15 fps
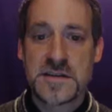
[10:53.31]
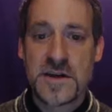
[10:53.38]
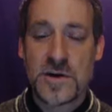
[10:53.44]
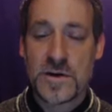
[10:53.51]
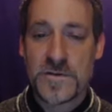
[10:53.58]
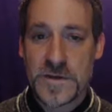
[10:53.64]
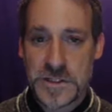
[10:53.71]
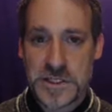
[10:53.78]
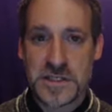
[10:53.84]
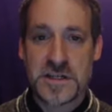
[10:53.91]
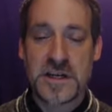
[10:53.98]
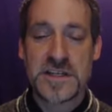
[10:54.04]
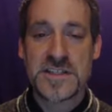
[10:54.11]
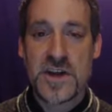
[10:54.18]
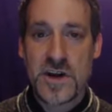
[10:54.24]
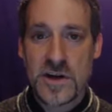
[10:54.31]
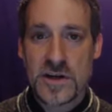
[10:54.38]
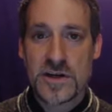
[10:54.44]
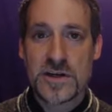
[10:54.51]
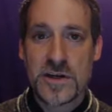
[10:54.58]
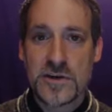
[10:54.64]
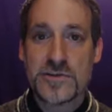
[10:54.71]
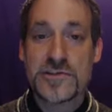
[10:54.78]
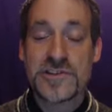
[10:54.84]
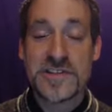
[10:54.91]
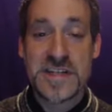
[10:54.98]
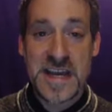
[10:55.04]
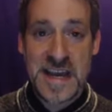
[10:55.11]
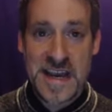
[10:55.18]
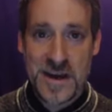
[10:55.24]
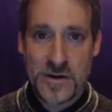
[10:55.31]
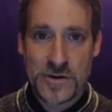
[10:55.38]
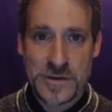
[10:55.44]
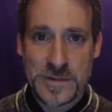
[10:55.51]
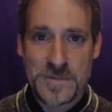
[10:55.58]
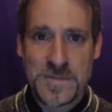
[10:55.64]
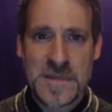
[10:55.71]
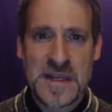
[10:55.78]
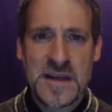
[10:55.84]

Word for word: coefficient, as R goes down,